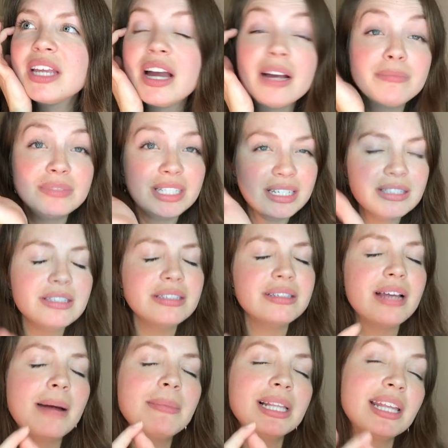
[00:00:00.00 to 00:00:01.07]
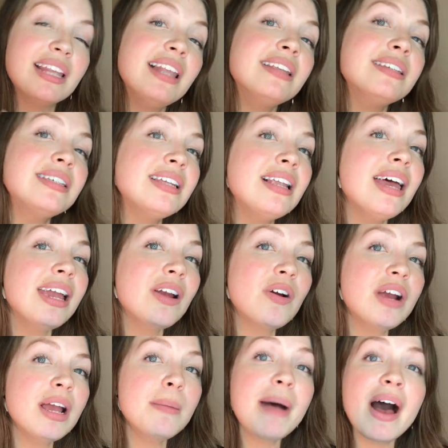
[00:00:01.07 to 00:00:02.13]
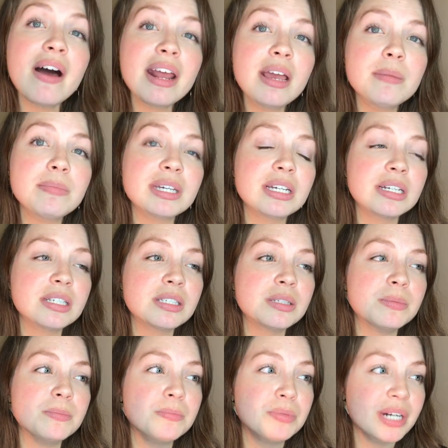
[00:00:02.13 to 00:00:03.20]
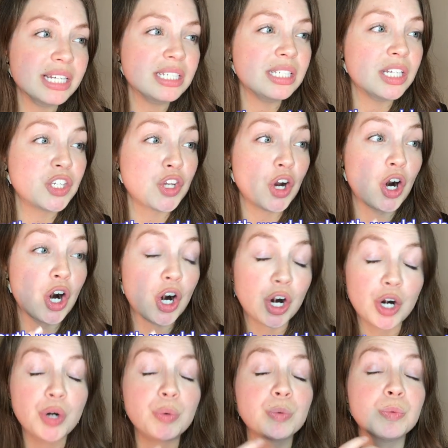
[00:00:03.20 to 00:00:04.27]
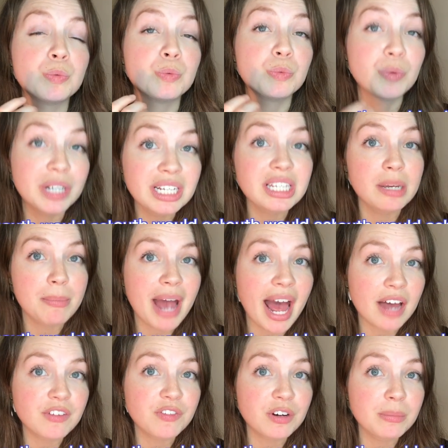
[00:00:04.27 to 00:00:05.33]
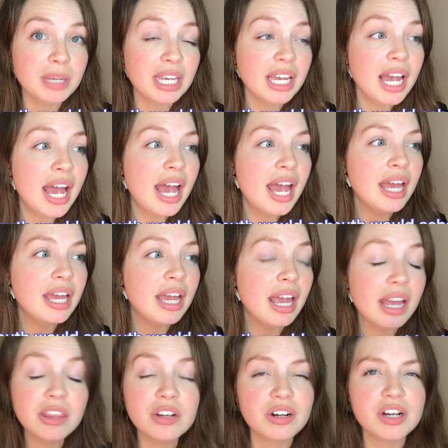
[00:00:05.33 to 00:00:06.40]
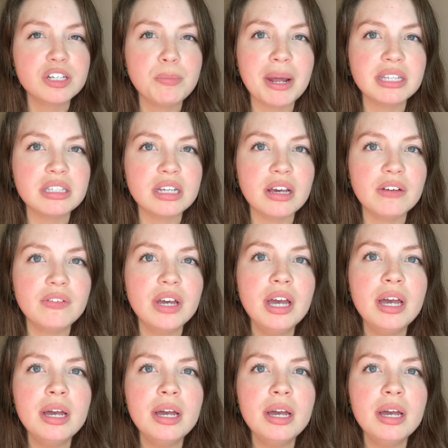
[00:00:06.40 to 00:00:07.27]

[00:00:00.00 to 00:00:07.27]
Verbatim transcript: I'm just I'm a little still angry about it because braces hurt really bad for me and they're expensive.